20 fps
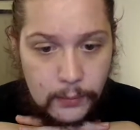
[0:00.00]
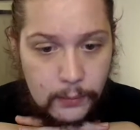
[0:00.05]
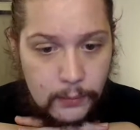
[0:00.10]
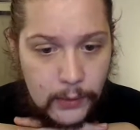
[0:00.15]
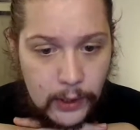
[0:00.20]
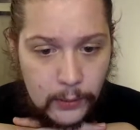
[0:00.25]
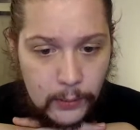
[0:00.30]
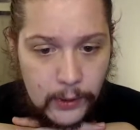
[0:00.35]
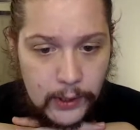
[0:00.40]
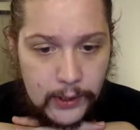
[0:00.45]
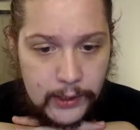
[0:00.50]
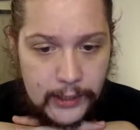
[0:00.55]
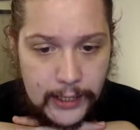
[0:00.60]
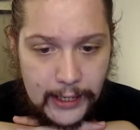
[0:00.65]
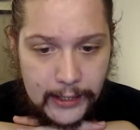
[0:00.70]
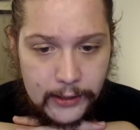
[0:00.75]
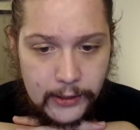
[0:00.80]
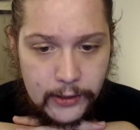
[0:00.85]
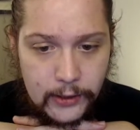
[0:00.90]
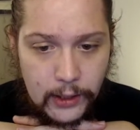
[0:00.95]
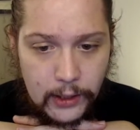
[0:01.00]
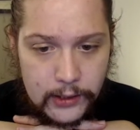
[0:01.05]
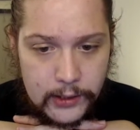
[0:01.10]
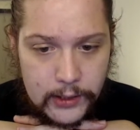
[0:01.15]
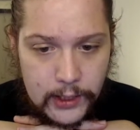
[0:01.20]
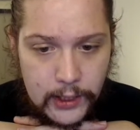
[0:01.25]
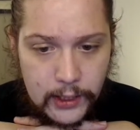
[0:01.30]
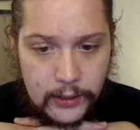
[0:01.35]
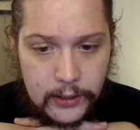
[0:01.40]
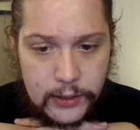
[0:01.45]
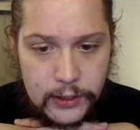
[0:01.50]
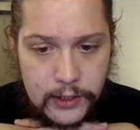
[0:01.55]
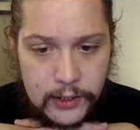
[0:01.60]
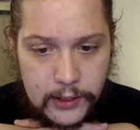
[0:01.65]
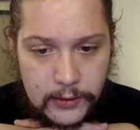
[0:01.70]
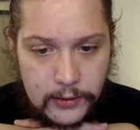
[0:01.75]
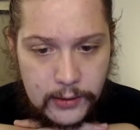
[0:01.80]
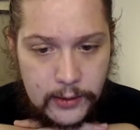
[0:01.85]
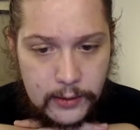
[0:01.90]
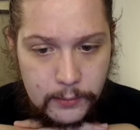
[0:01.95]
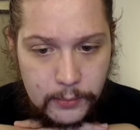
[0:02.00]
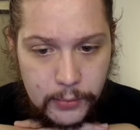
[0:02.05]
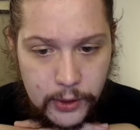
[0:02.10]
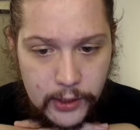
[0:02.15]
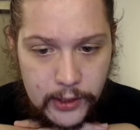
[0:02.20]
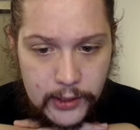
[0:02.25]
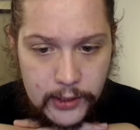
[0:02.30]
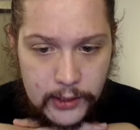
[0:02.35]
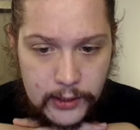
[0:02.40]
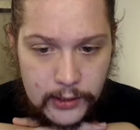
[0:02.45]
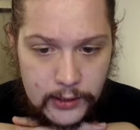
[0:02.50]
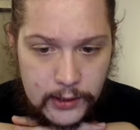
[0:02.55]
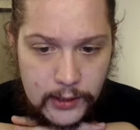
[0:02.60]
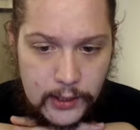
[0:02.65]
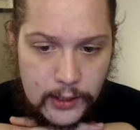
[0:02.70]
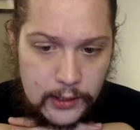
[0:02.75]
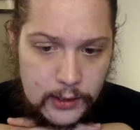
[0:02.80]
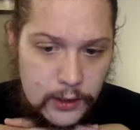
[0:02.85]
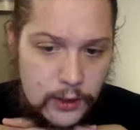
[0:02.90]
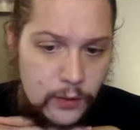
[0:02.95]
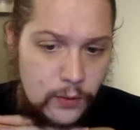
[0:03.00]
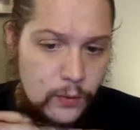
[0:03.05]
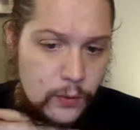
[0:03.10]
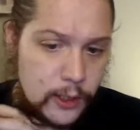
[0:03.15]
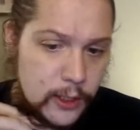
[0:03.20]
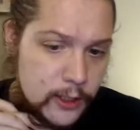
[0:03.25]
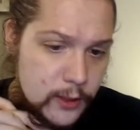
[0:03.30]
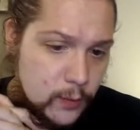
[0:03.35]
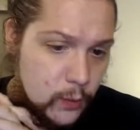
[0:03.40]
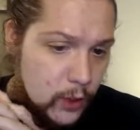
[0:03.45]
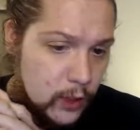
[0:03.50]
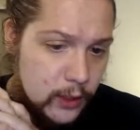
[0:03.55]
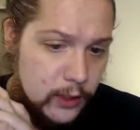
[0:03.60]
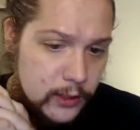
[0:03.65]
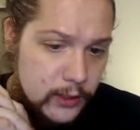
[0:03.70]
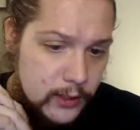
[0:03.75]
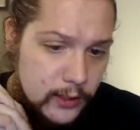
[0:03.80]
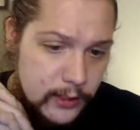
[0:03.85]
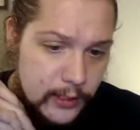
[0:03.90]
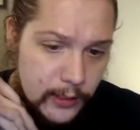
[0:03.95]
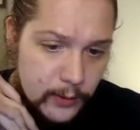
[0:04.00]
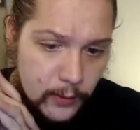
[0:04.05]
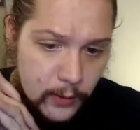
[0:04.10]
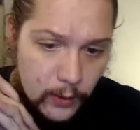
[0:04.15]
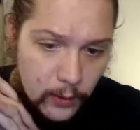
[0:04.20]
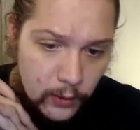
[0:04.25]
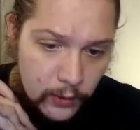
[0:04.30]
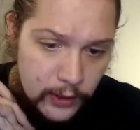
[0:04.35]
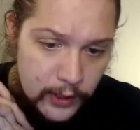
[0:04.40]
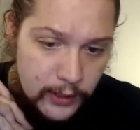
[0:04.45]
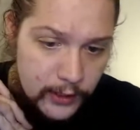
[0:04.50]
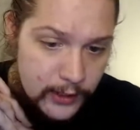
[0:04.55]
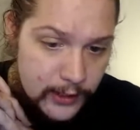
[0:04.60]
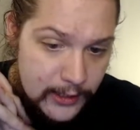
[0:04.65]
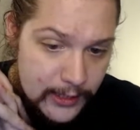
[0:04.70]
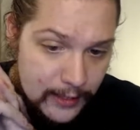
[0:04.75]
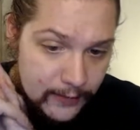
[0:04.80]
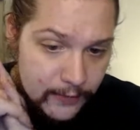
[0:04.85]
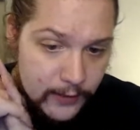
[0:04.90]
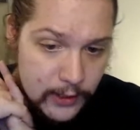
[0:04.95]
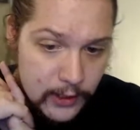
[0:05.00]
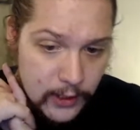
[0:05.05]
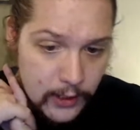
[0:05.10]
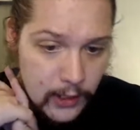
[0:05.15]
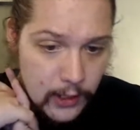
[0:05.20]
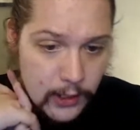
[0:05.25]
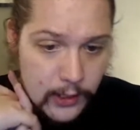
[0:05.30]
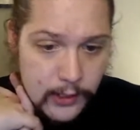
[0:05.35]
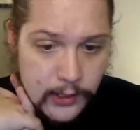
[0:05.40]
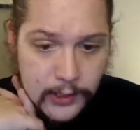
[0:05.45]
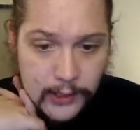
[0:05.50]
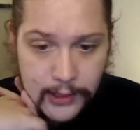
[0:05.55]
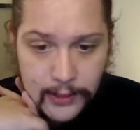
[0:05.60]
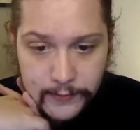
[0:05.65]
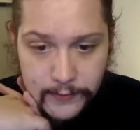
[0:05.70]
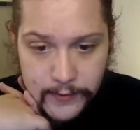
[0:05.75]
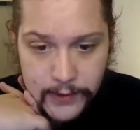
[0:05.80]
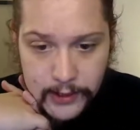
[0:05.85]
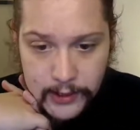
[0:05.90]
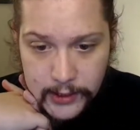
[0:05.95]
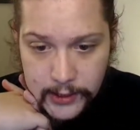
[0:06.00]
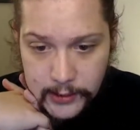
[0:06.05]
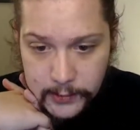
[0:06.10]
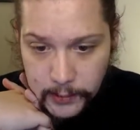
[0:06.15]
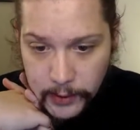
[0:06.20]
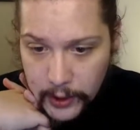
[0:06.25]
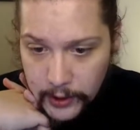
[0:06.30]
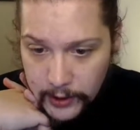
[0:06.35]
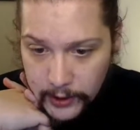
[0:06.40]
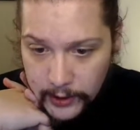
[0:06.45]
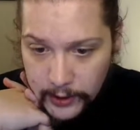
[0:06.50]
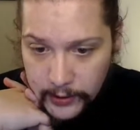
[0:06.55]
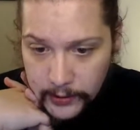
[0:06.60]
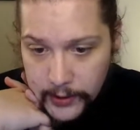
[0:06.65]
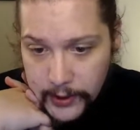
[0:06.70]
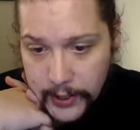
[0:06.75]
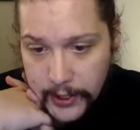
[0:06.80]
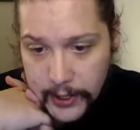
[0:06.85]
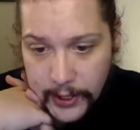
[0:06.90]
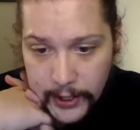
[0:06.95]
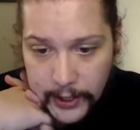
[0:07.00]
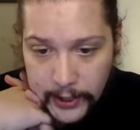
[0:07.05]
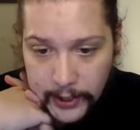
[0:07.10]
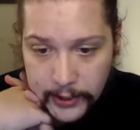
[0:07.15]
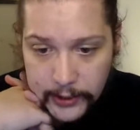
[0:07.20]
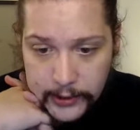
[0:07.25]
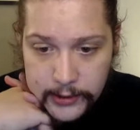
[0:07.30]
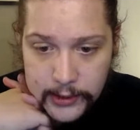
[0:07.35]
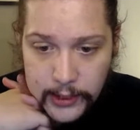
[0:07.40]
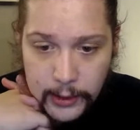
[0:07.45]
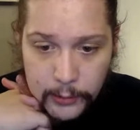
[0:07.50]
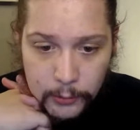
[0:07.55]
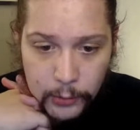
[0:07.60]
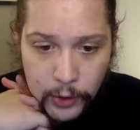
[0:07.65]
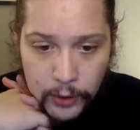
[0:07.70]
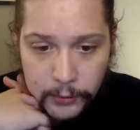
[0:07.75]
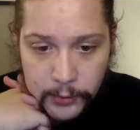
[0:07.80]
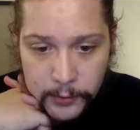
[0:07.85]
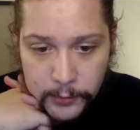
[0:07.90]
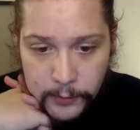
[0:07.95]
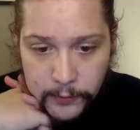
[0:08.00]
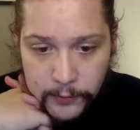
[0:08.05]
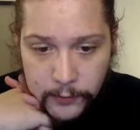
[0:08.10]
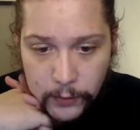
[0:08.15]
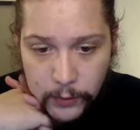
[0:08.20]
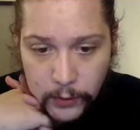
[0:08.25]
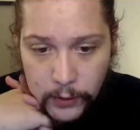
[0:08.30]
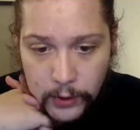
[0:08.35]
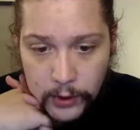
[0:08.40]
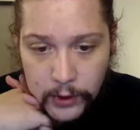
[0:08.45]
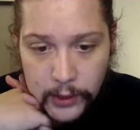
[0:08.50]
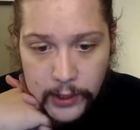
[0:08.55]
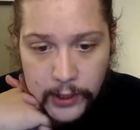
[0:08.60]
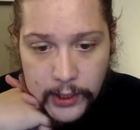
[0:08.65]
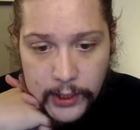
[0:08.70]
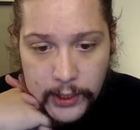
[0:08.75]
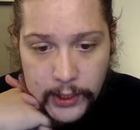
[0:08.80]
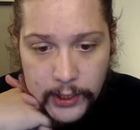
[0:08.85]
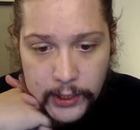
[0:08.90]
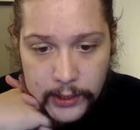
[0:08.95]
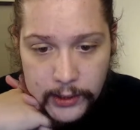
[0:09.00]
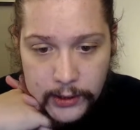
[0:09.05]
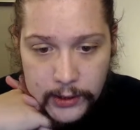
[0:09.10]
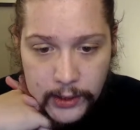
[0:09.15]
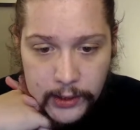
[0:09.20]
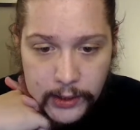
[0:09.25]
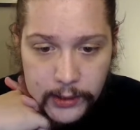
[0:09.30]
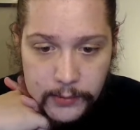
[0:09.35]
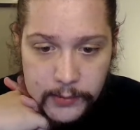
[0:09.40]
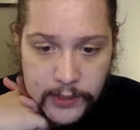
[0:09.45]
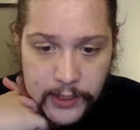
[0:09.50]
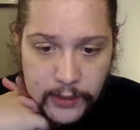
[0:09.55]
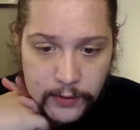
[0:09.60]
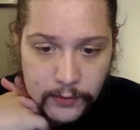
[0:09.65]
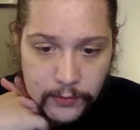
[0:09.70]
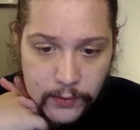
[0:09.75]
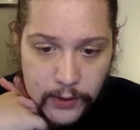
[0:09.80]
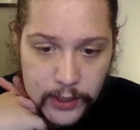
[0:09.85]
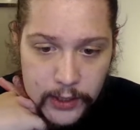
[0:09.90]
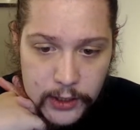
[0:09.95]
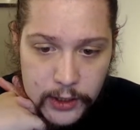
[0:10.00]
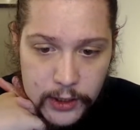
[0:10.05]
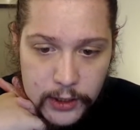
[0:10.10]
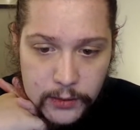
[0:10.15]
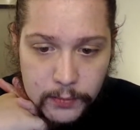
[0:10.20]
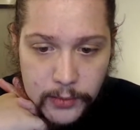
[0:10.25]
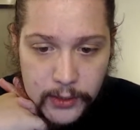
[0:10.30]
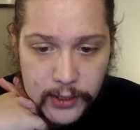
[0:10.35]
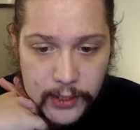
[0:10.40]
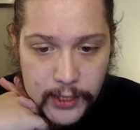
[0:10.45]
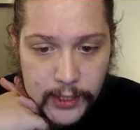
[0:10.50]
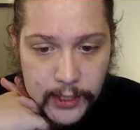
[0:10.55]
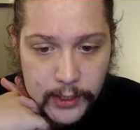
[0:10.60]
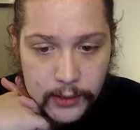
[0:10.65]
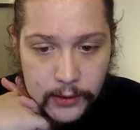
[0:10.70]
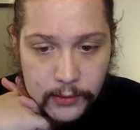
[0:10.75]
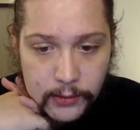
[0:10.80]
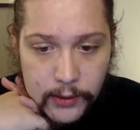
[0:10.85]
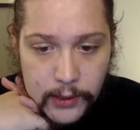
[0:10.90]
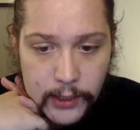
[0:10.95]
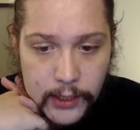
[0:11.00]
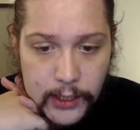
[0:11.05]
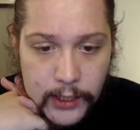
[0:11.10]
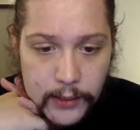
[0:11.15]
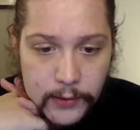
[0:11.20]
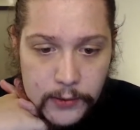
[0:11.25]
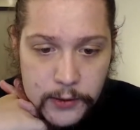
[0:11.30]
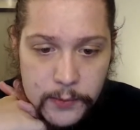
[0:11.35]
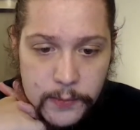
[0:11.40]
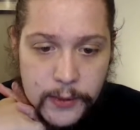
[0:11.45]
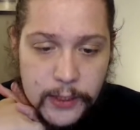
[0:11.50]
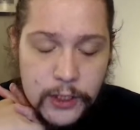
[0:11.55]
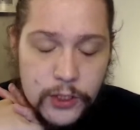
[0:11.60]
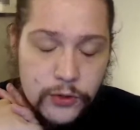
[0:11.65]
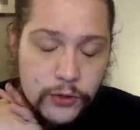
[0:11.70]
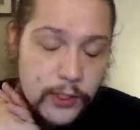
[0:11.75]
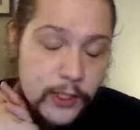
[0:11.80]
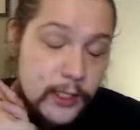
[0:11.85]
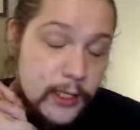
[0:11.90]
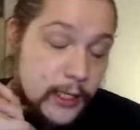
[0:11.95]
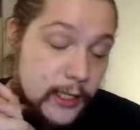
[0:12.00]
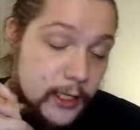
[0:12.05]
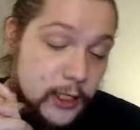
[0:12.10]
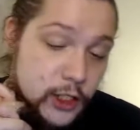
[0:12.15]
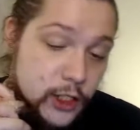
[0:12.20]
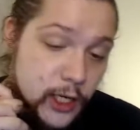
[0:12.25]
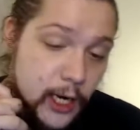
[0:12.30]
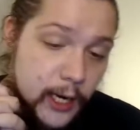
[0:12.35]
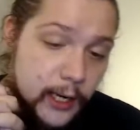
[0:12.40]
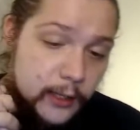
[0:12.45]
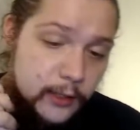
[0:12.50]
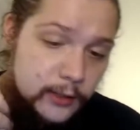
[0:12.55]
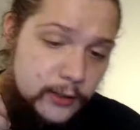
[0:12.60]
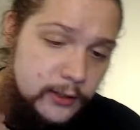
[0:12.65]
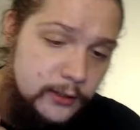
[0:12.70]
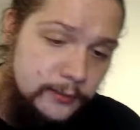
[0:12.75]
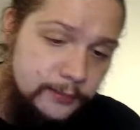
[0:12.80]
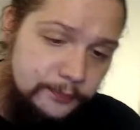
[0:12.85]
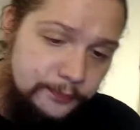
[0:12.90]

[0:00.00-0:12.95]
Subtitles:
Marwan gathered all his courage and put it into his words. There were only 7 dinars left in his pocket, and a moment before he had thought himself rich, but now he was being treated like a child.